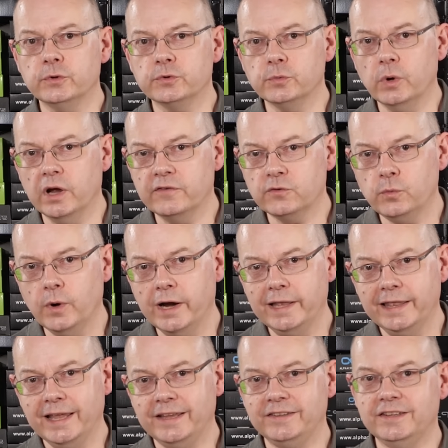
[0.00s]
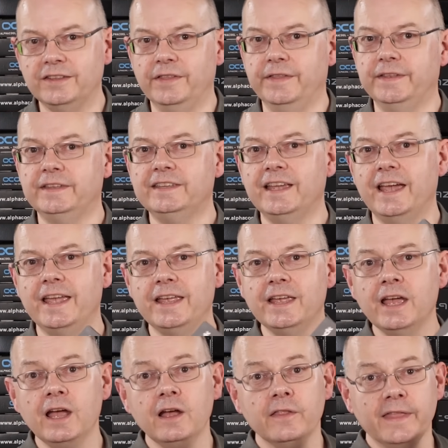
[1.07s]
It arrived quite late in the day.
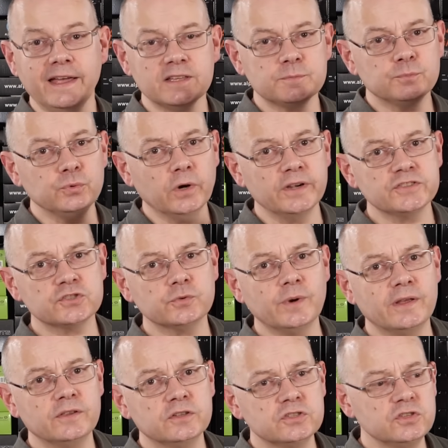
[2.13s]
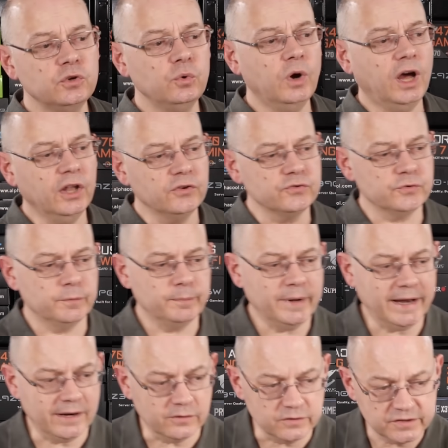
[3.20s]
That's priced around the
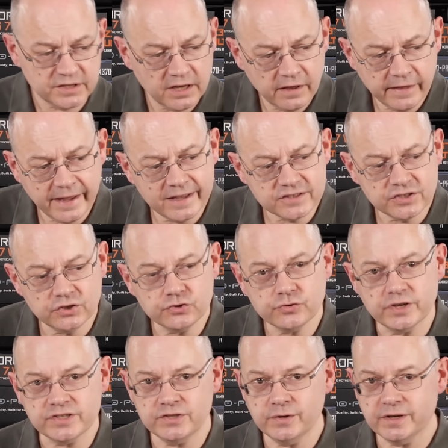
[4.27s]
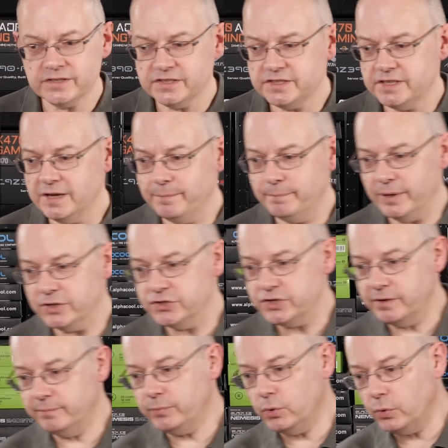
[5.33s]
£200. That's interesting to actually see a
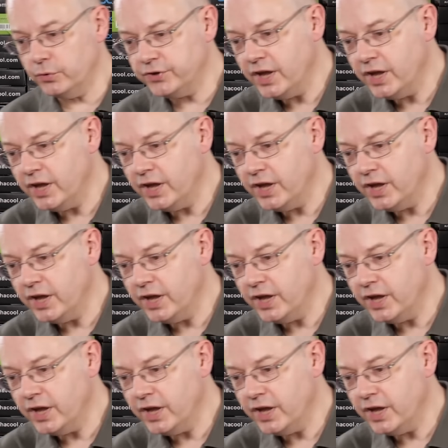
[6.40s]
budget board.